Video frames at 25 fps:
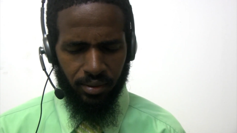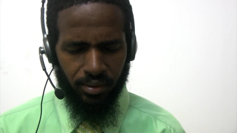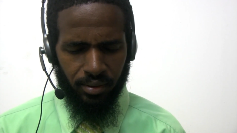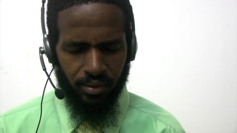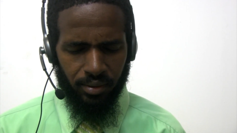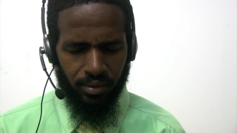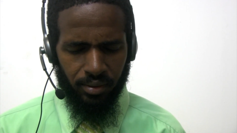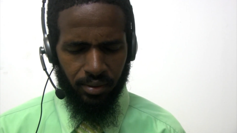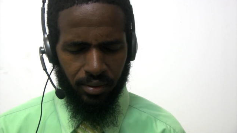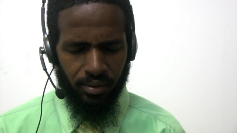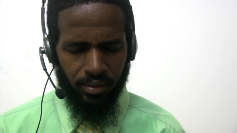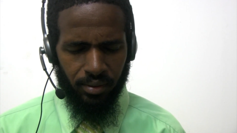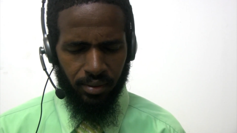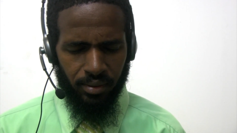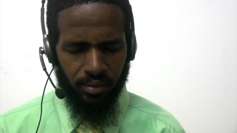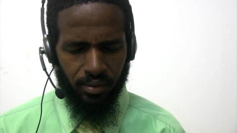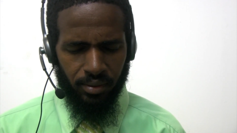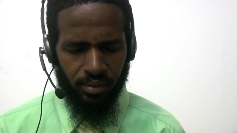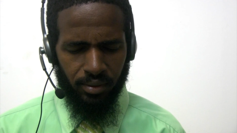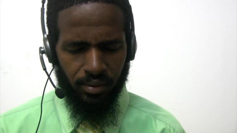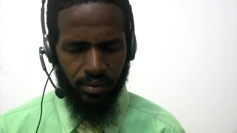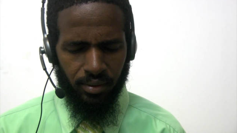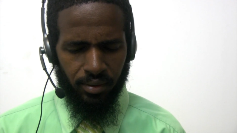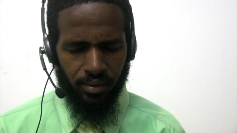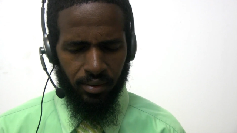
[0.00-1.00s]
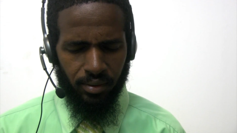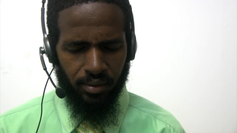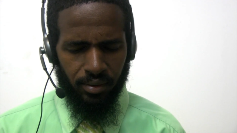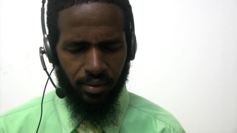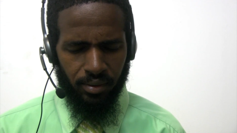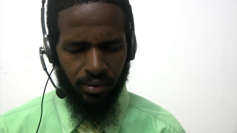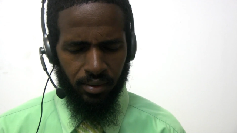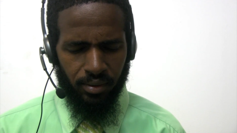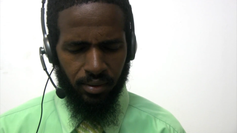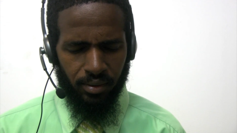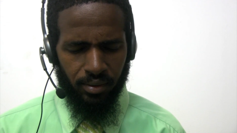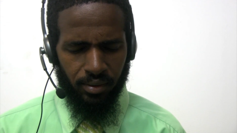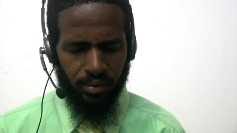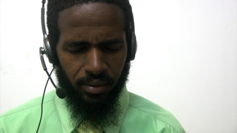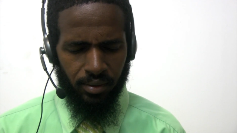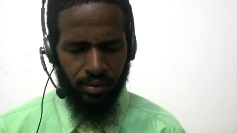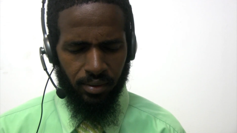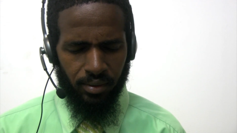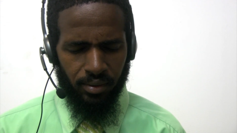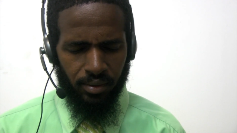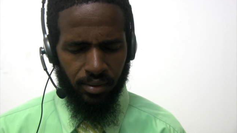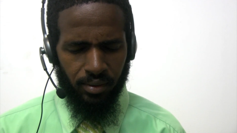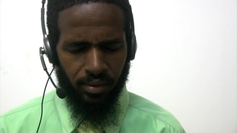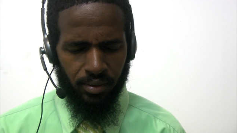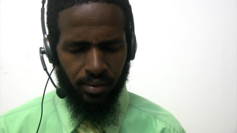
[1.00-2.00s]

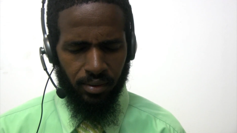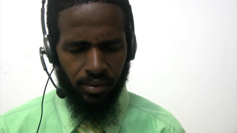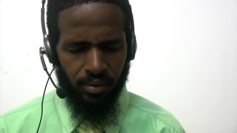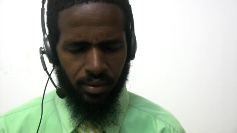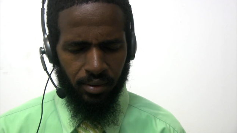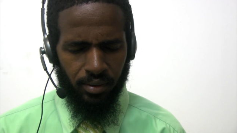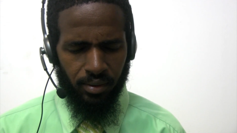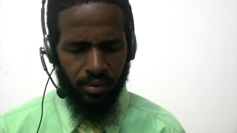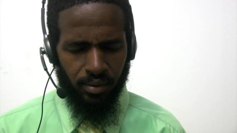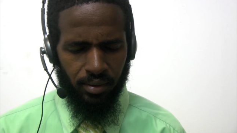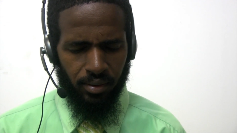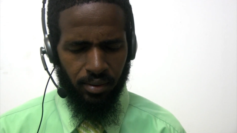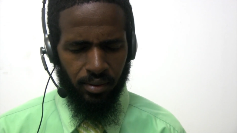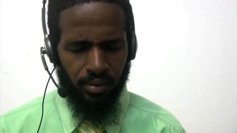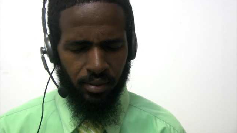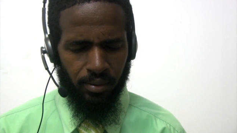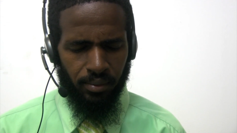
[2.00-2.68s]
(silence)